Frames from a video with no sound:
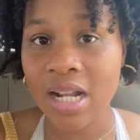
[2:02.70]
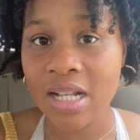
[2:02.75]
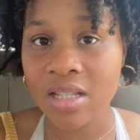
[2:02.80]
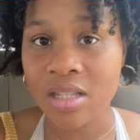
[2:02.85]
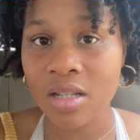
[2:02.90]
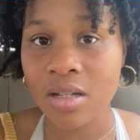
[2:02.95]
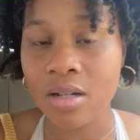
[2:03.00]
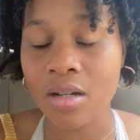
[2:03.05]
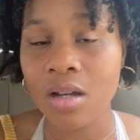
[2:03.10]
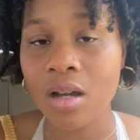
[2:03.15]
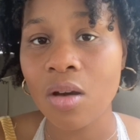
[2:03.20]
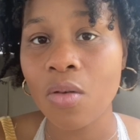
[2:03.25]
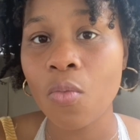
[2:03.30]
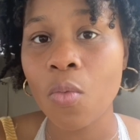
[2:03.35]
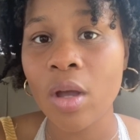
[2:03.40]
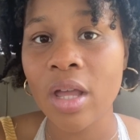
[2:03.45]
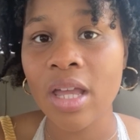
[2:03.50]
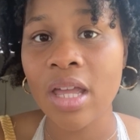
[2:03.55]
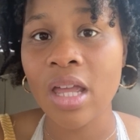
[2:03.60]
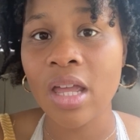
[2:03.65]
took
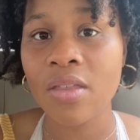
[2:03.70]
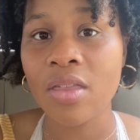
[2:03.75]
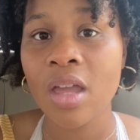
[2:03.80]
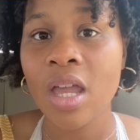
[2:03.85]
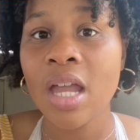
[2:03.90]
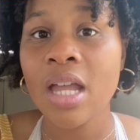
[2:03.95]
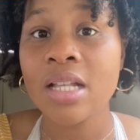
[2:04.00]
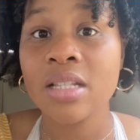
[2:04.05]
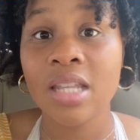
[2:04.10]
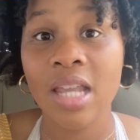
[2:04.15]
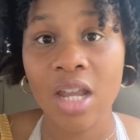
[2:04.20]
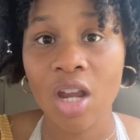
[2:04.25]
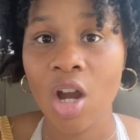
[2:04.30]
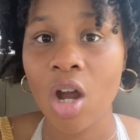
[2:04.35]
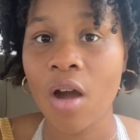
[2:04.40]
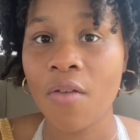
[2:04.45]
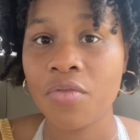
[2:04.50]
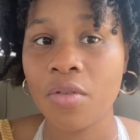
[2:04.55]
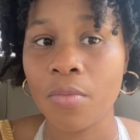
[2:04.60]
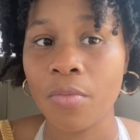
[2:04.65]
with taking her
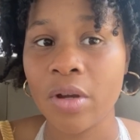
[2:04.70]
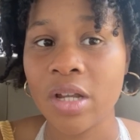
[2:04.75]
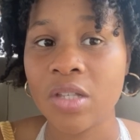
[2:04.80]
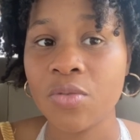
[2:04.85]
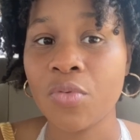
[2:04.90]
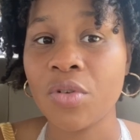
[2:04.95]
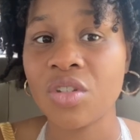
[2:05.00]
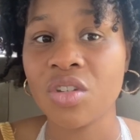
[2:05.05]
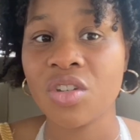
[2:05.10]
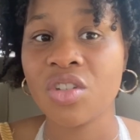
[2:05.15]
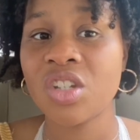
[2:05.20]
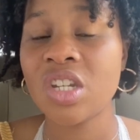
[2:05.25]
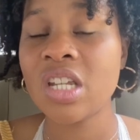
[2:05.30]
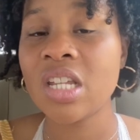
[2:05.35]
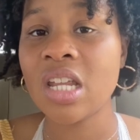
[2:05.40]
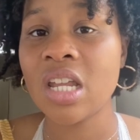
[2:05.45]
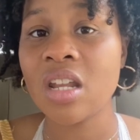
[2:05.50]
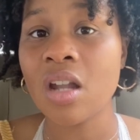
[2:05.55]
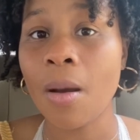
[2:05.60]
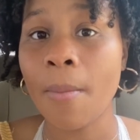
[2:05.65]
off the breast, which she
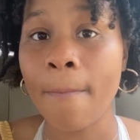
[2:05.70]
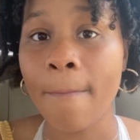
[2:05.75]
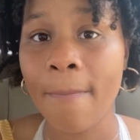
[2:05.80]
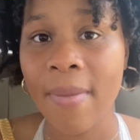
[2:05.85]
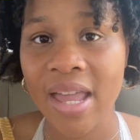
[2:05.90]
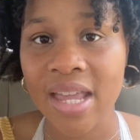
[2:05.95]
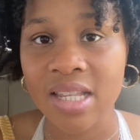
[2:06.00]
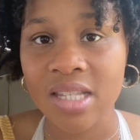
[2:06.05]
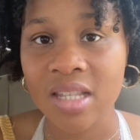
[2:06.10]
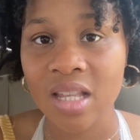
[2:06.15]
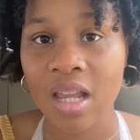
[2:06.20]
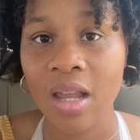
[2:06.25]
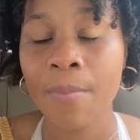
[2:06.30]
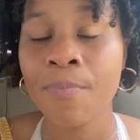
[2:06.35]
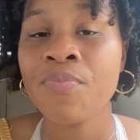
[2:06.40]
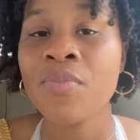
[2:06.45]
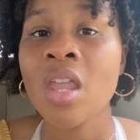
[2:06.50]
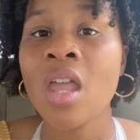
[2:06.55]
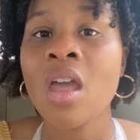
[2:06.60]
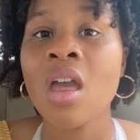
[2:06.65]
did amazing.